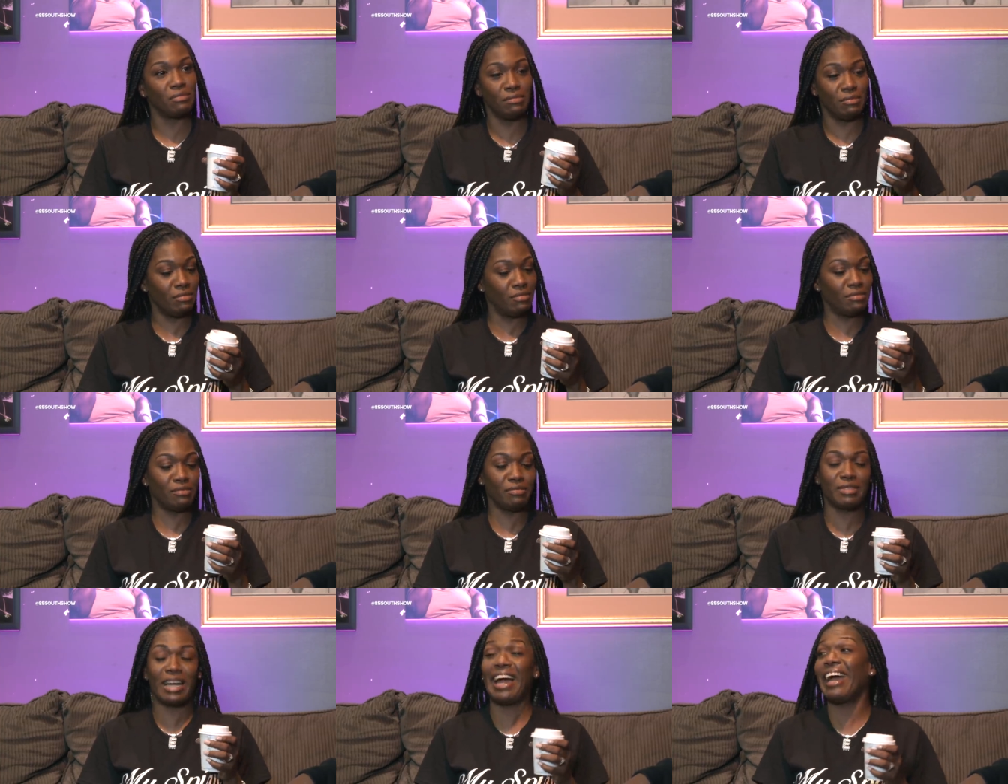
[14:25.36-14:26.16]
Mm, mm
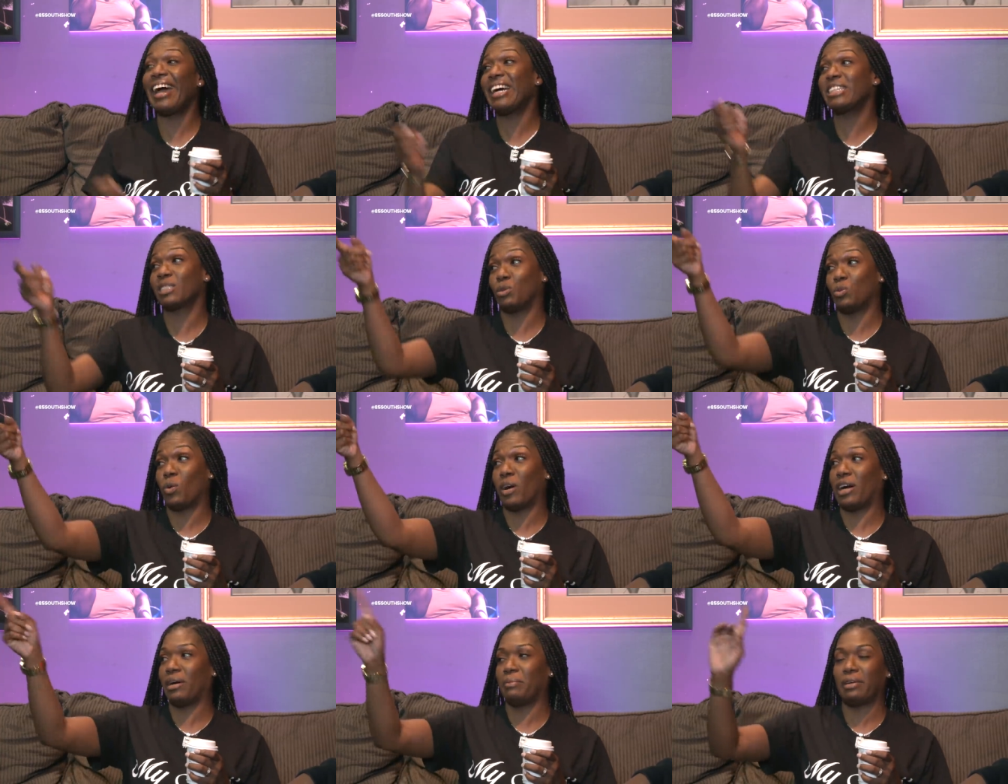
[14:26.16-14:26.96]
mm I had some
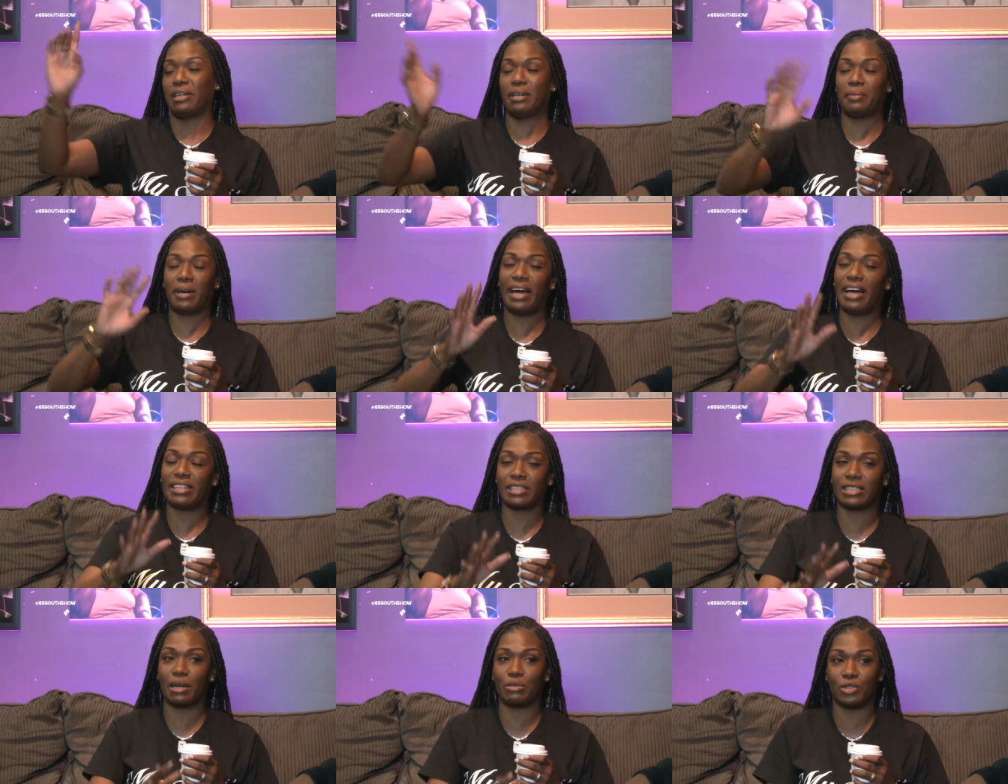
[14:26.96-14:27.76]
wine there, but I had
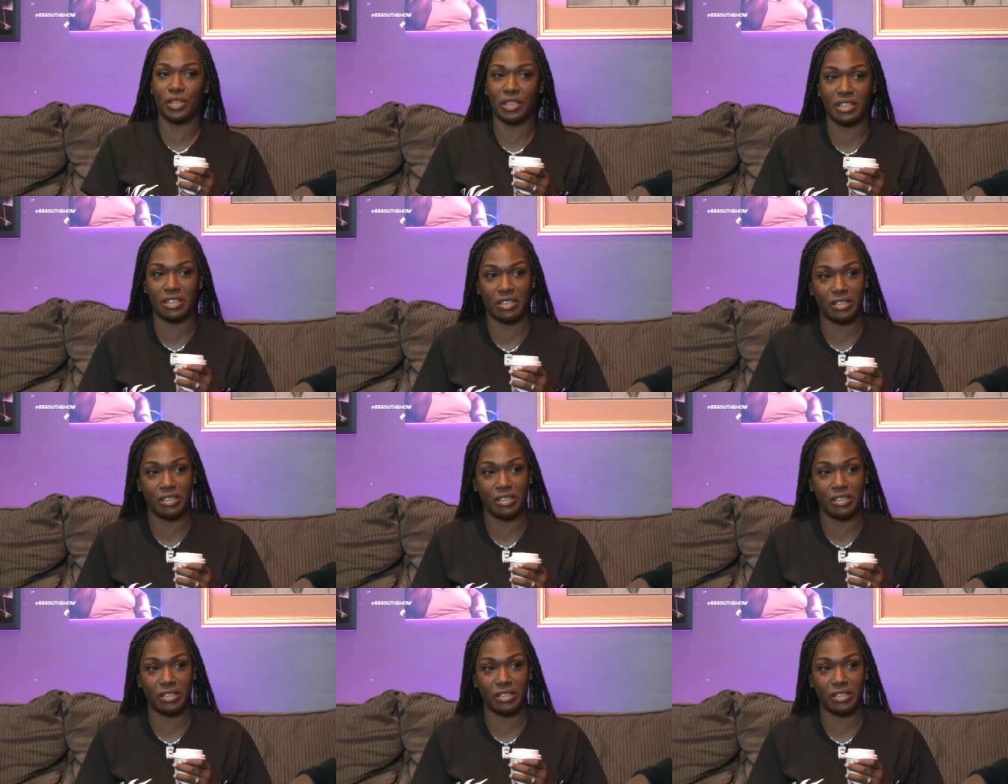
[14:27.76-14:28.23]
to stop drinking